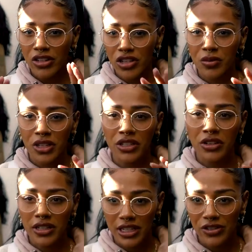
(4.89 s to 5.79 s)
I just wanted to
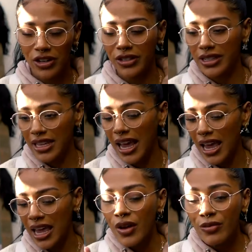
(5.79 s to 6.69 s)
do this intro to
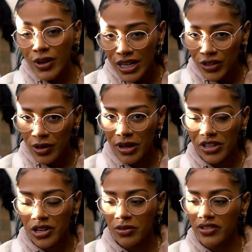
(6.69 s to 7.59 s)
say I'm really sorry about the
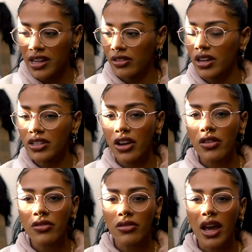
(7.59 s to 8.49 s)
jumpy sound. I
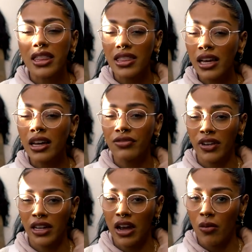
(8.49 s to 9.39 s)
think I
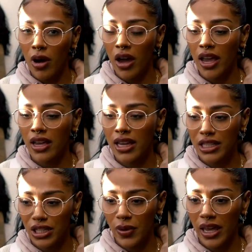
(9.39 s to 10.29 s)
figured out why
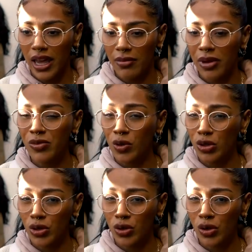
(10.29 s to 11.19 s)
it's doing it, but I'm not
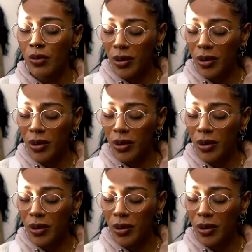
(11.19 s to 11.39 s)
sure.